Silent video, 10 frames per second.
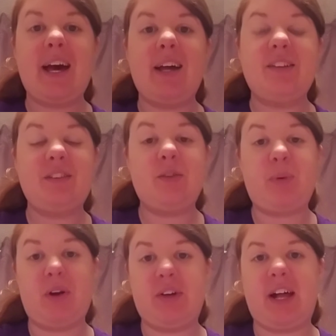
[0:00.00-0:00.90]
guys, it's a
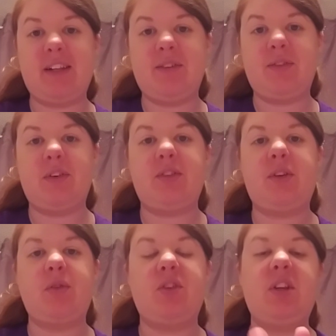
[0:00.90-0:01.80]
Proud Cat Lover.
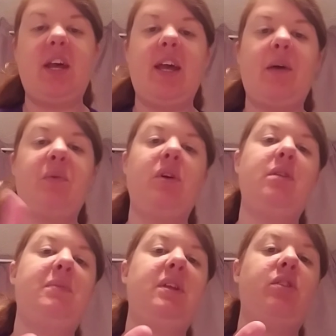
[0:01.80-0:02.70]
So today I'm going to
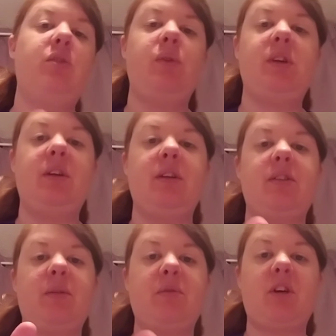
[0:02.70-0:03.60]
be doing
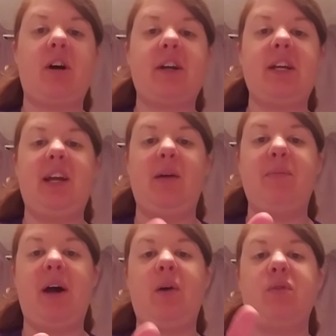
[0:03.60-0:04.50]
some talking
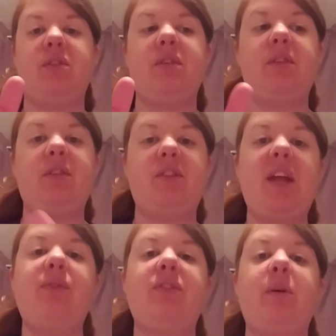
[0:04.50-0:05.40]
about
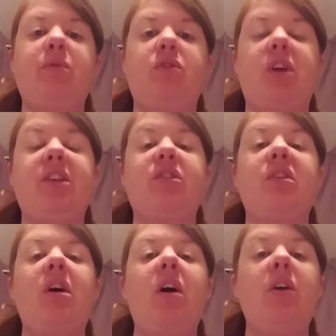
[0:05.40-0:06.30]
safe substrates
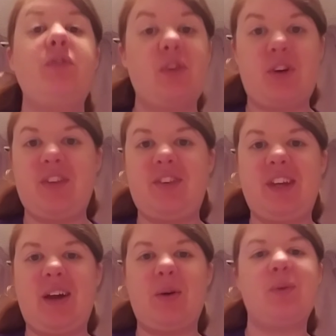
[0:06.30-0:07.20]
for crested
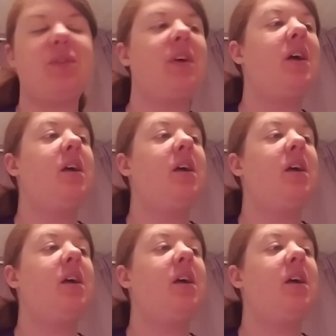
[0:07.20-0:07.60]
geckos.